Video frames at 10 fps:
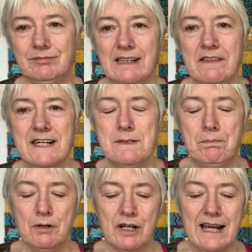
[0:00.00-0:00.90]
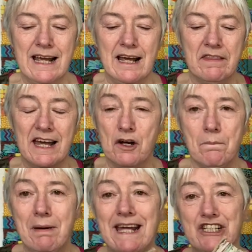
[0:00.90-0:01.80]
this book, they're
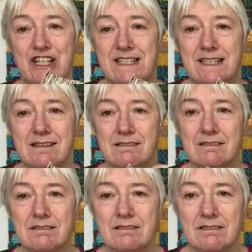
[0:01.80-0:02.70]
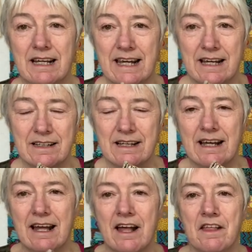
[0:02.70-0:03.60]
not pages here,
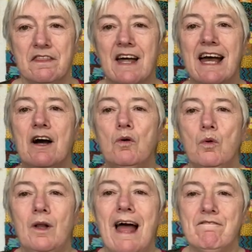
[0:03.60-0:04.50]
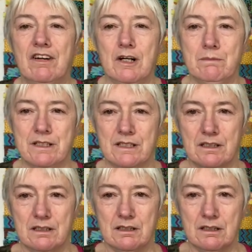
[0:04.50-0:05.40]
they're all envelopes.
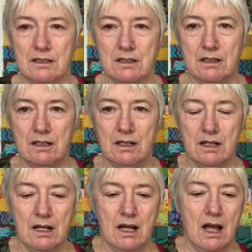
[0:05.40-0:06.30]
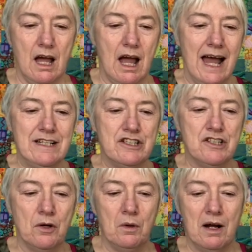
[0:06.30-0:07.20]
And
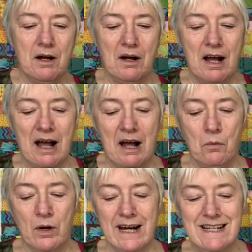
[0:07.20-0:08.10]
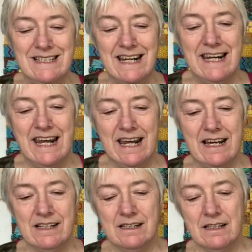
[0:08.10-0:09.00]
so what I did
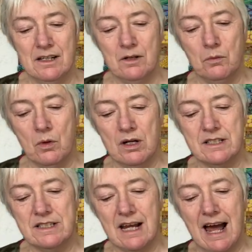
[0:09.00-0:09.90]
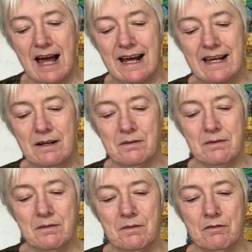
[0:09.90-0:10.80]
here was I
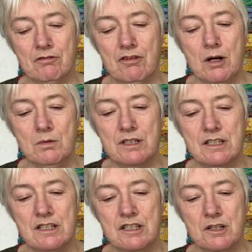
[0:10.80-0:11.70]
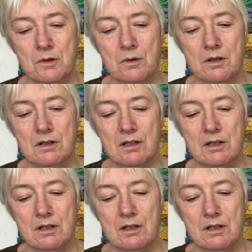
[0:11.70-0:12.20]
wrote to,